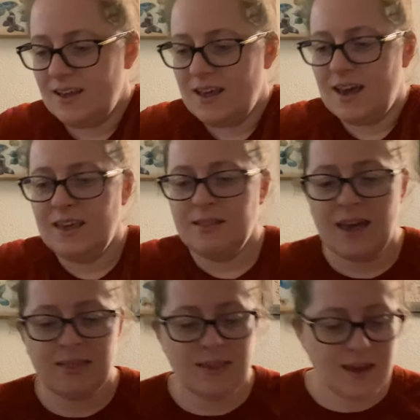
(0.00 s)
I
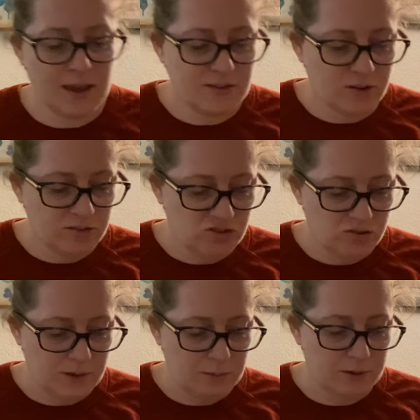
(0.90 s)
think I told you
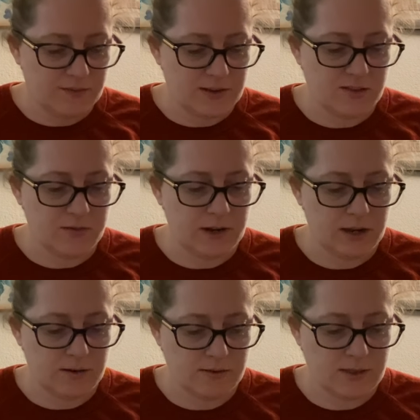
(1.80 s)
in my previous
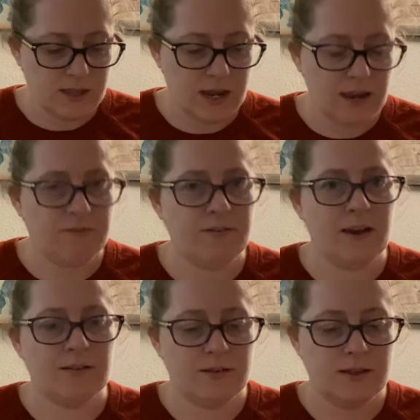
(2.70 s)
videos that I'd
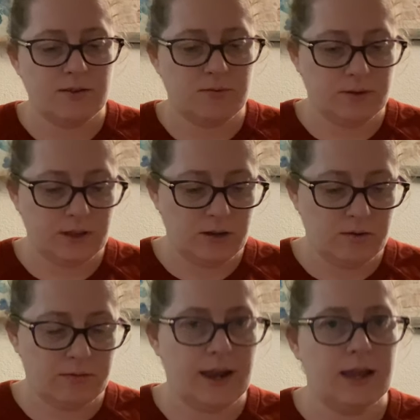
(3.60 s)
found these really
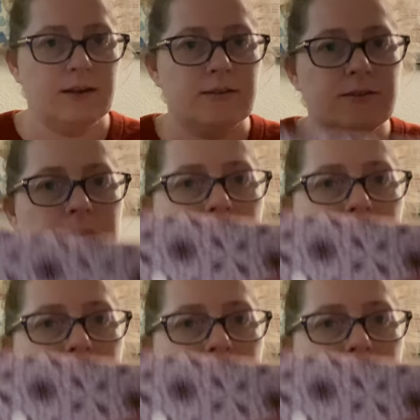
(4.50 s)
great